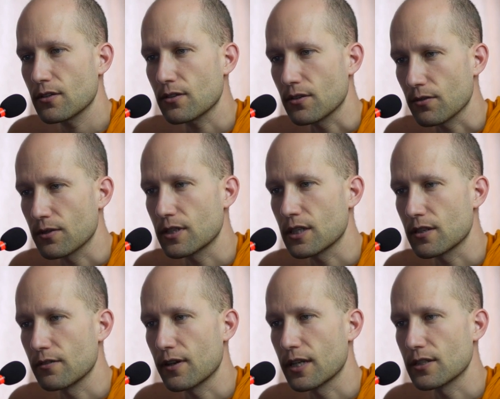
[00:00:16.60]
No, the
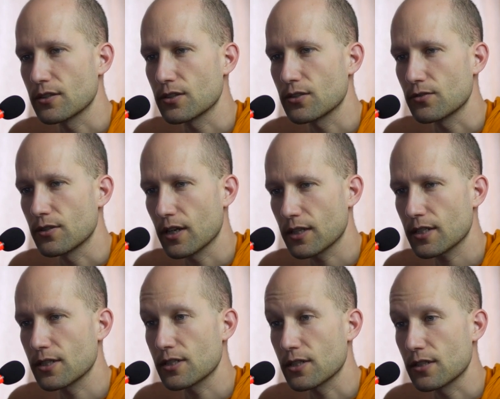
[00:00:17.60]
Theravadins do not
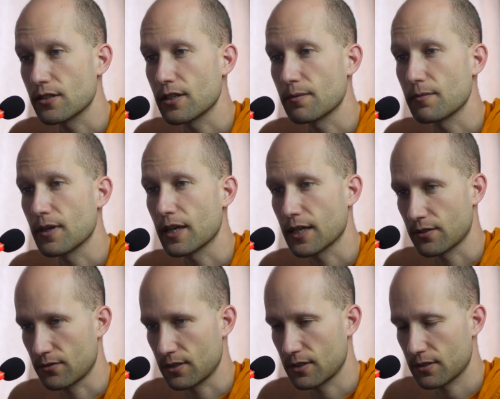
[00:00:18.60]
consider them a
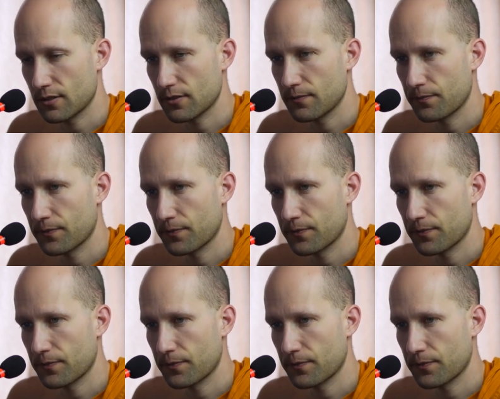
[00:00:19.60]
hindrance.